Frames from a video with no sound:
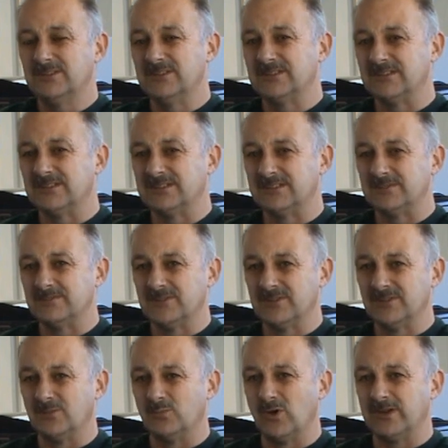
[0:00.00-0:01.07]

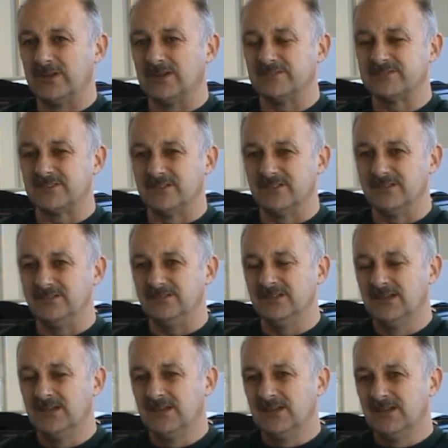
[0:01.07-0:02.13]
that on one afternoon
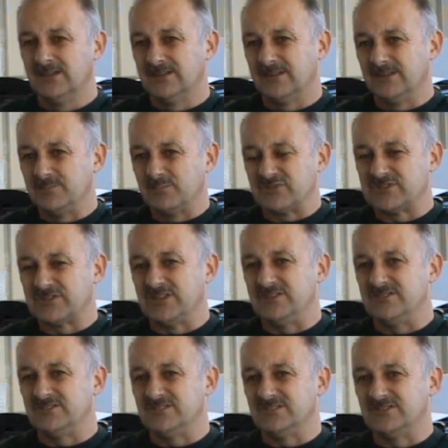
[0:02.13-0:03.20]
the
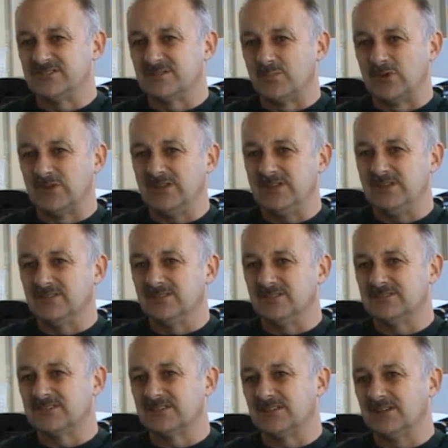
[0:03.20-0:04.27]
procedures used to be
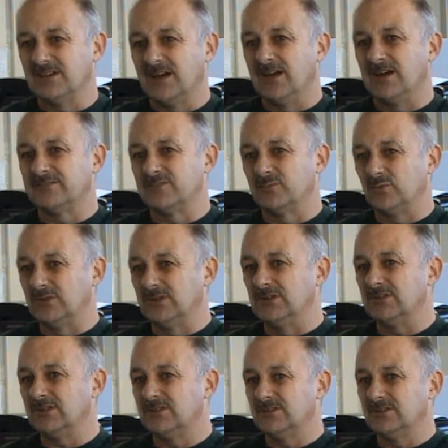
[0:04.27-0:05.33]
that after
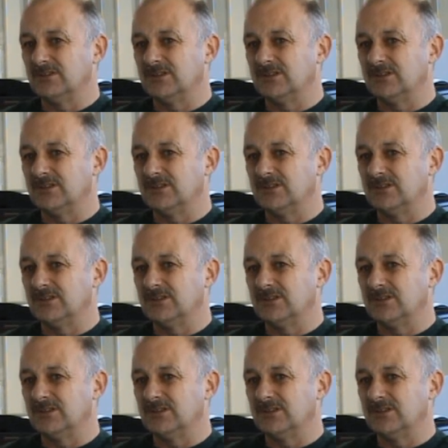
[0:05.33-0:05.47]
work,